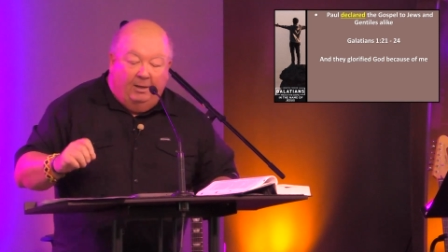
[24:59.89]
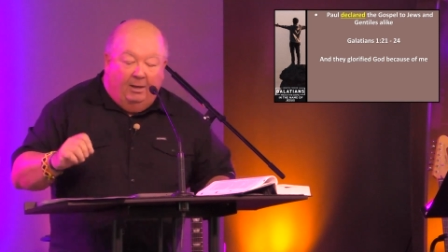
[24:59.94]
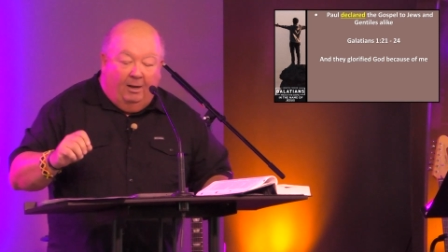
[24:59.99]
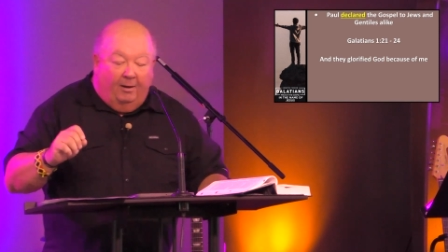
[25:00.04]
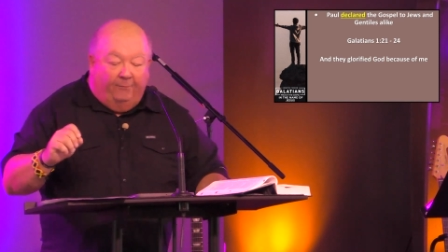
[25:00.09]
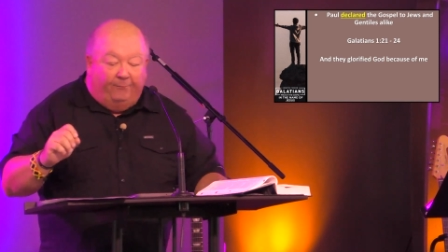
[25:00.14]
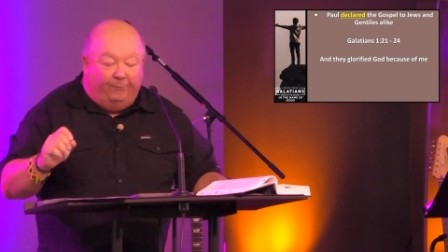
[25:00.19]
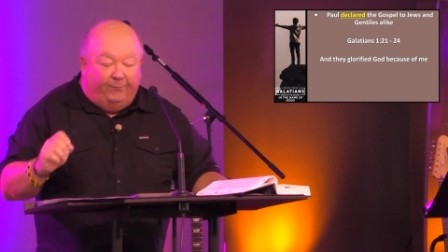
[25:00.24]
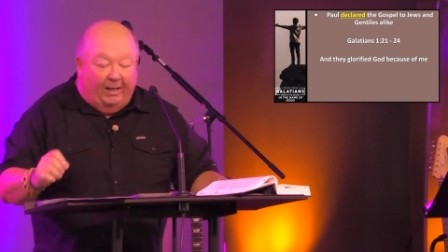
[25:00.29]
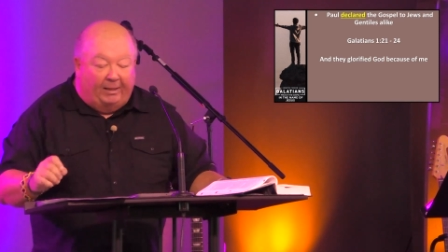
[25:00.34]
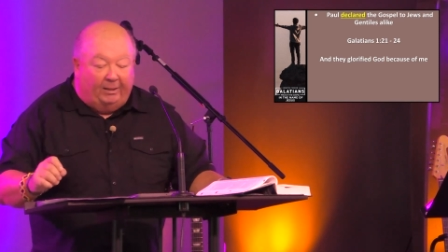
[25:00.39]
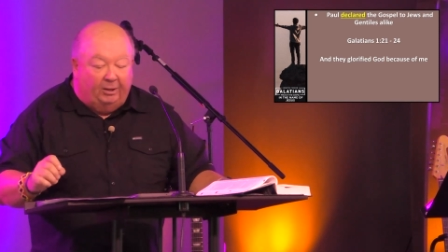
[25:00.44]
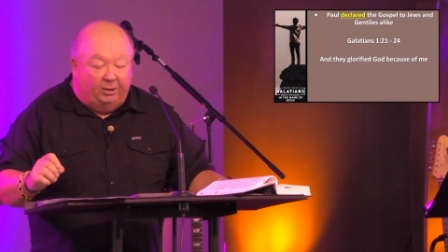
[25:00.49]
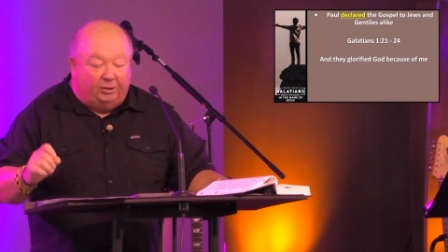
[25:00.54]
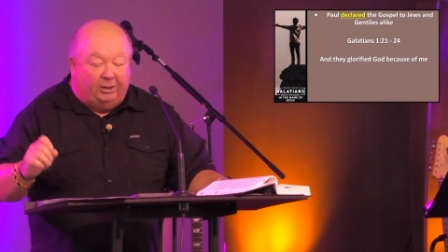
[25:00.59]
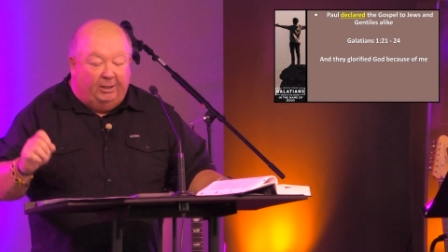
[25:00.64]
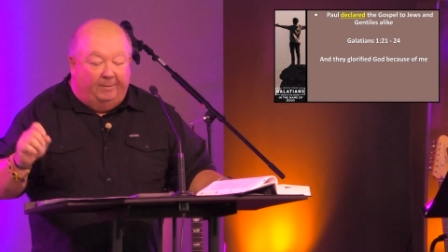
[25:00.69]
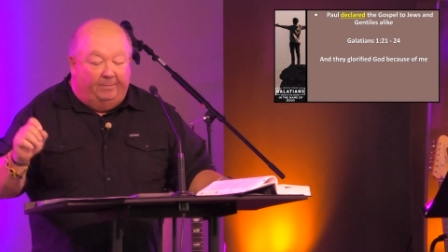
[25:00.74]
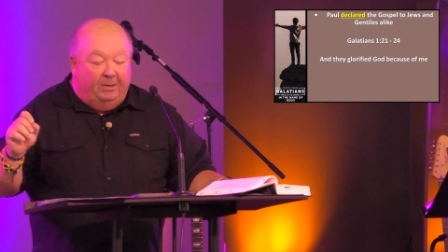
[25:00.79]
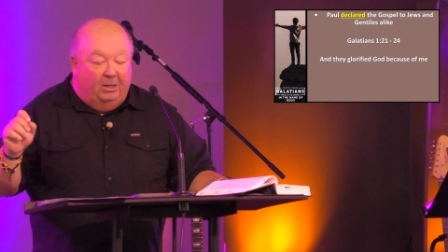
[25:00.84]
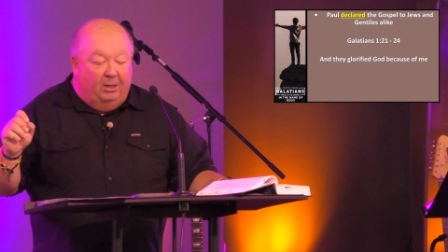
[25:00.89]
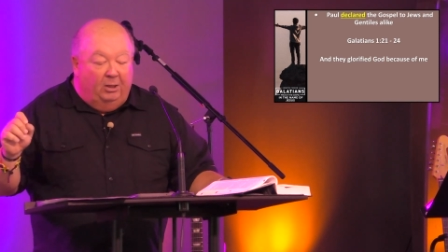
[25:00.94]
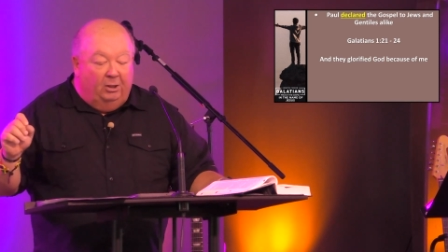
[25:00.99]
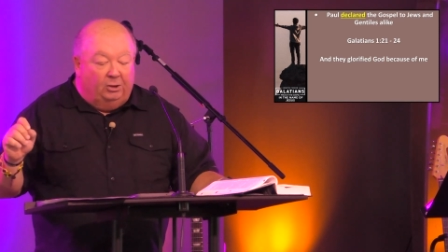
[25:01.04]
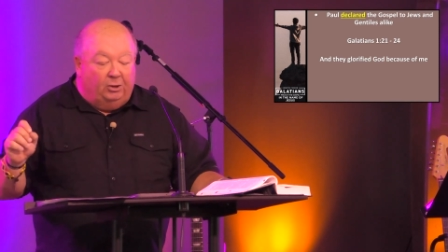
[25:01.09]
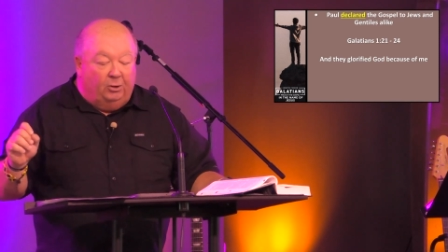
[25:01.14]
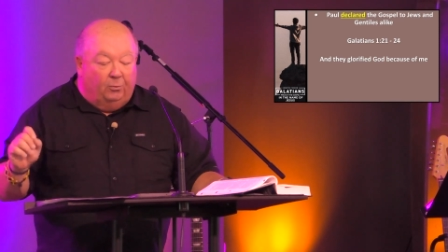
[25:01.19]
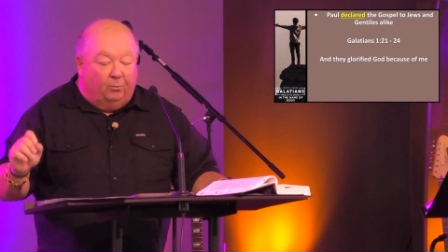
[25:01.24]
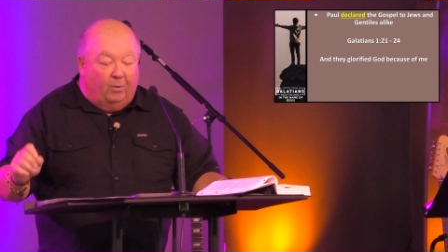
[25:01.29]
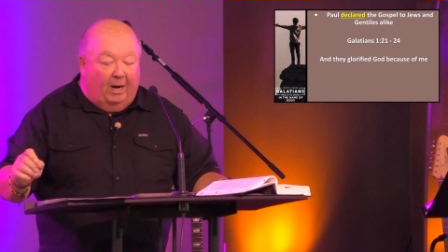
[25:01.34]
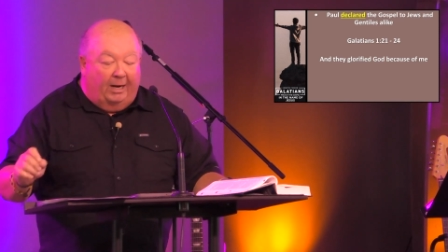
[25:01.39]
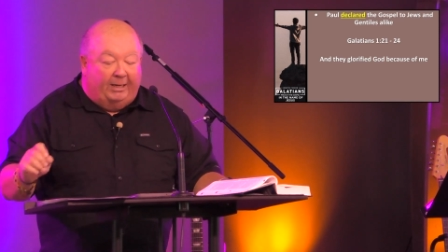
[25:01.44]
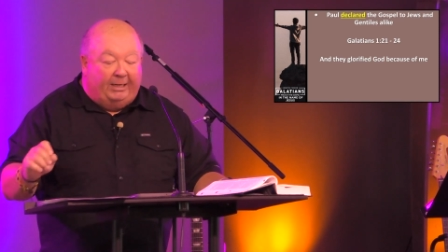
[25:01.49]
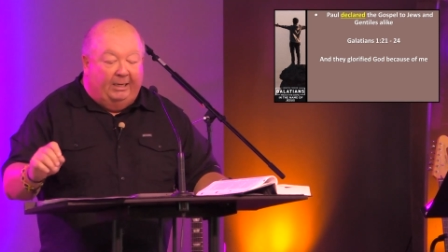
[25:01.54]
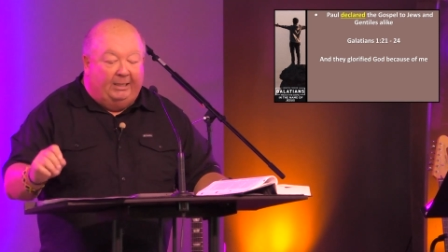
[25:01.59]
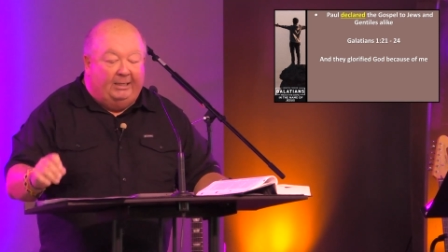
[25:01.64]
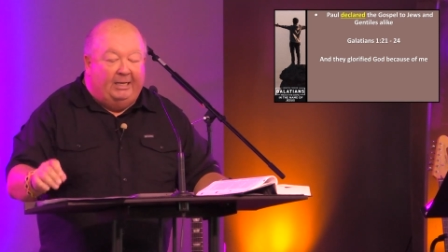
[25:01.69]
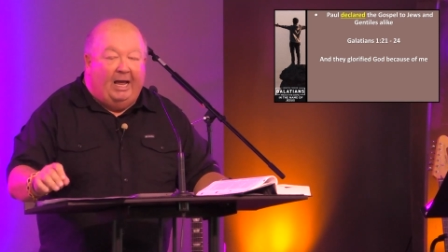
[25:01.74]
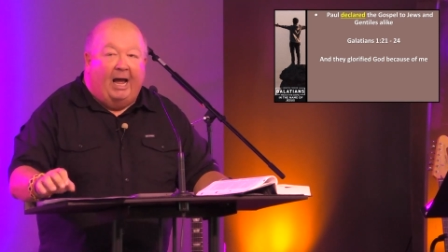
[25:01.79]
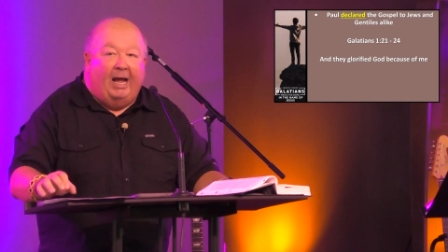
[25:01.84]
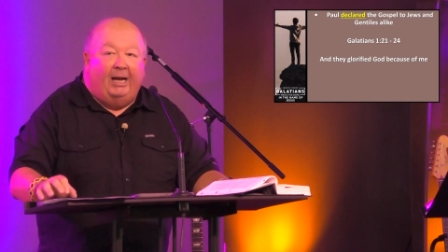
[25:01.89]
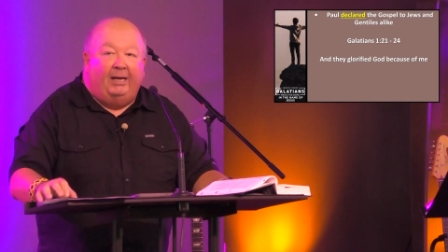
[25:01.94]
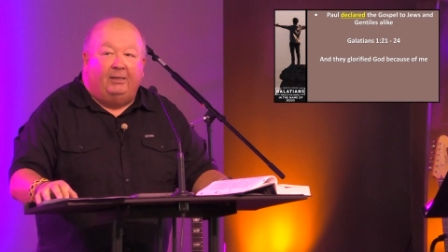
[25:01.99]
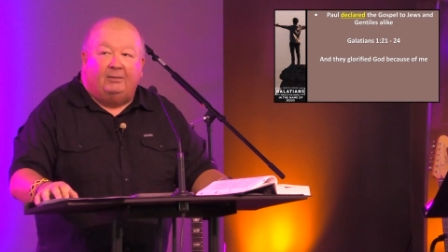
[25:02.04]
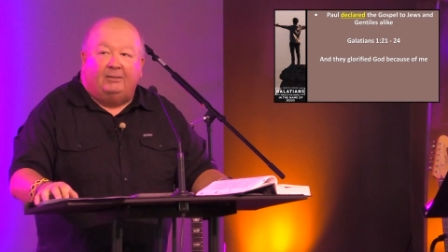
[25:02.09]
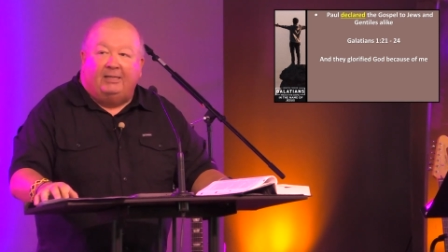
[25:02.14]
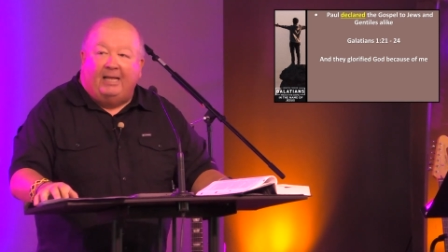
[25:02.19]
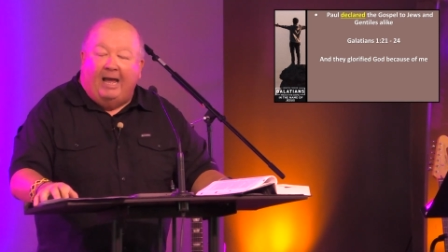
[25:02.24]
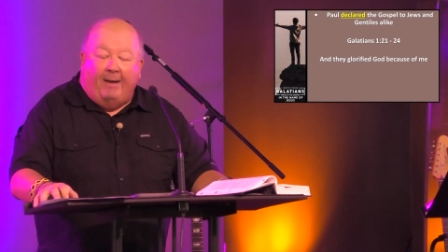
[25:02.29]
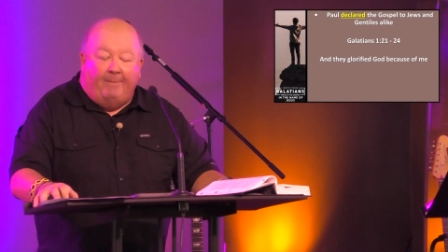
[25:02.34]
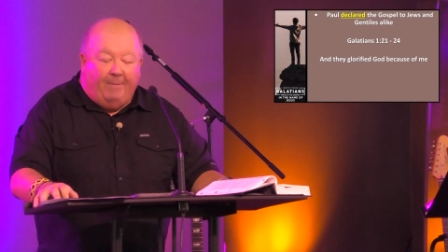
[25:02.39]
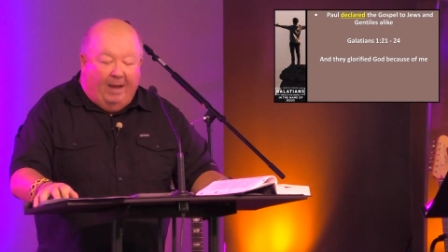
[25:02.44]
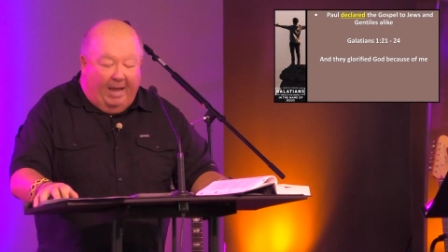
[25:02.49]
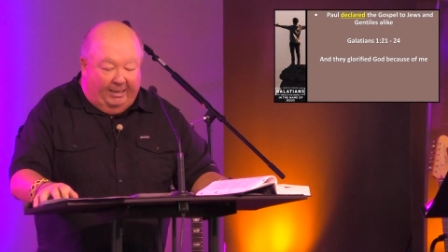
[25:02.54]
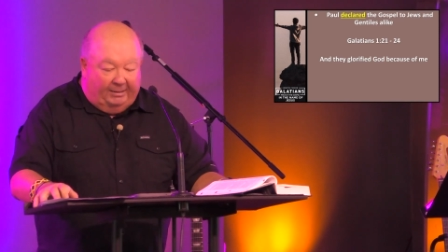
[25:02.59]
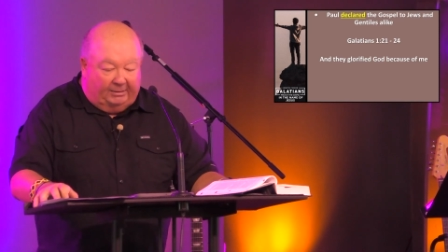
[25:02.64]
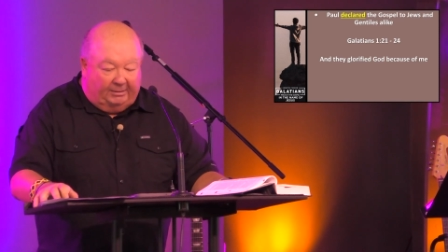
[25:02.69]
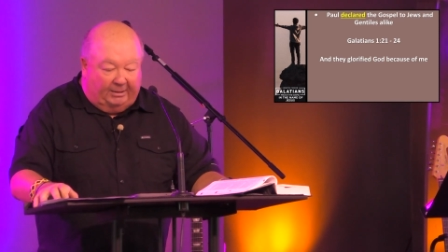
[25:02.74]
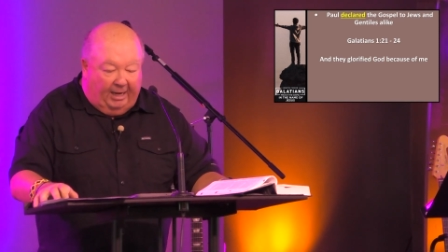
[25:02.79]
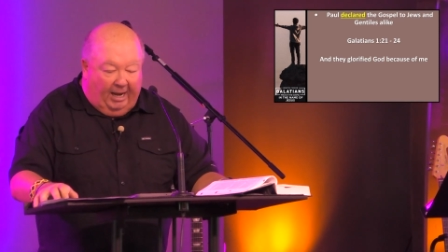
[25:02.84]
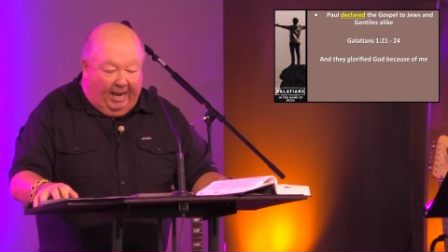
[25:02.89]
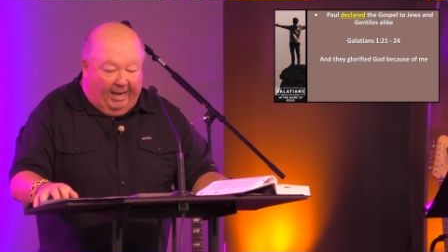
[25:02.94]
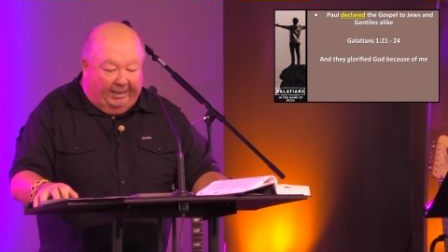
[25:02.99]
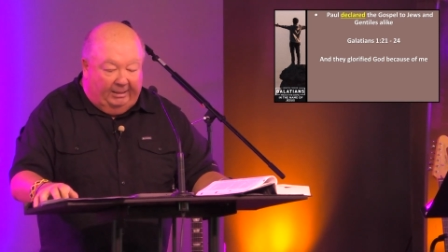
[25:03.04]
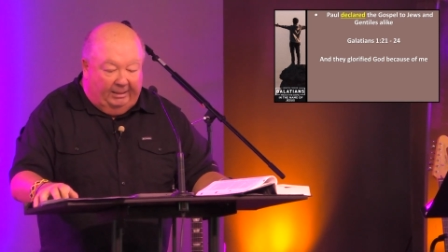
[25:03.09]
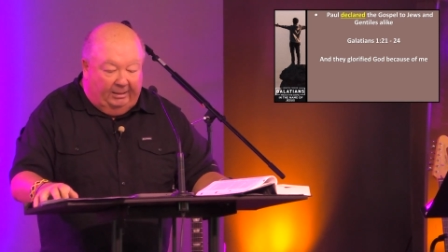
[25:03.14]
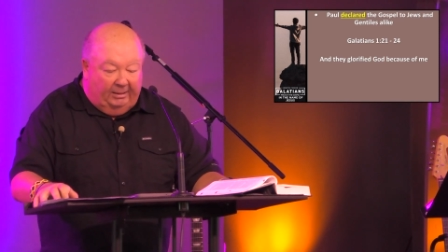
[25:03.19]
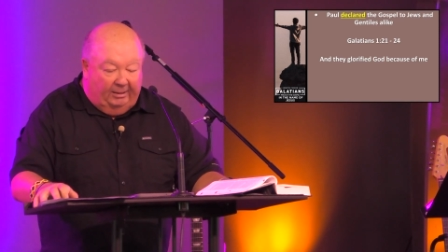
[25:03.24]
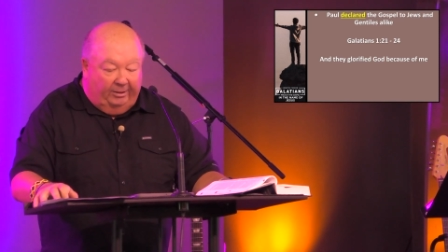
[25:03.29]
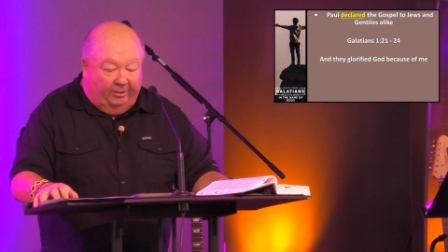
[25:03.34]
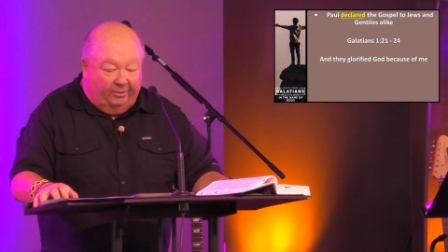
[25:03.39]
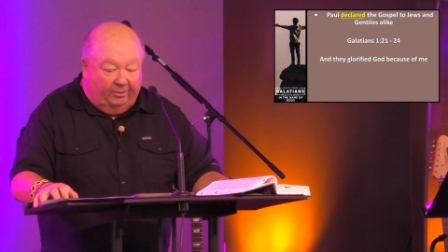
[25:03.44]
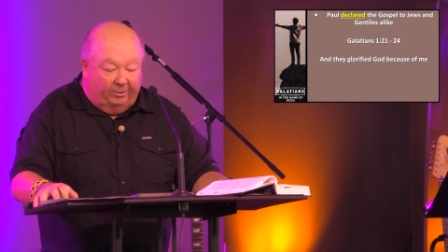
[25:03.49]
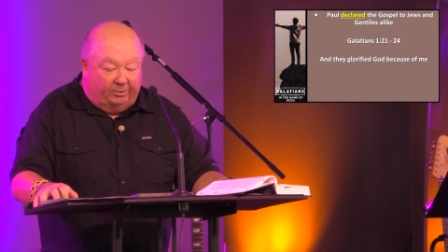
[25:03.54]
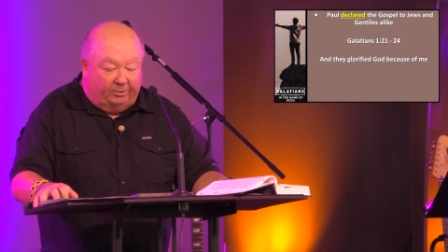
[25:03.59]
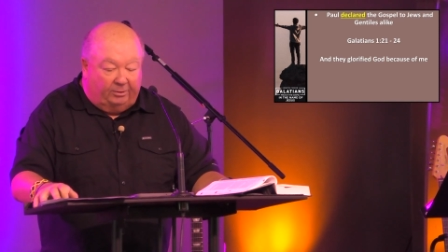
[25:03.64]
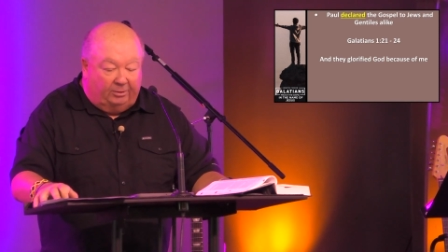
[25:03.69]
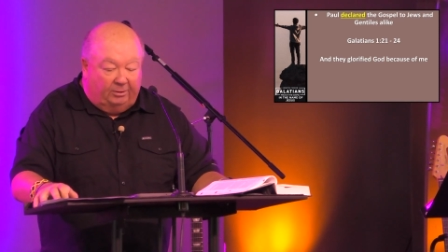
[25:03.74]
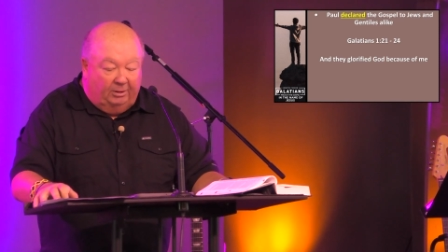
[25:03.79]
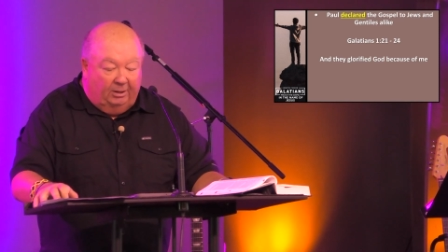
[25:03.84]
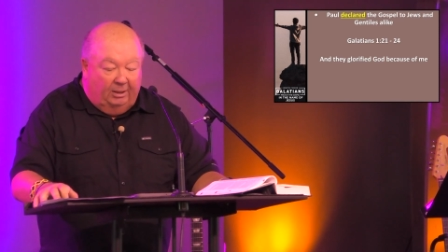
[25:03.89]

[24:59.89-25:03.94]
of fellowship to recognize them as godly leaders.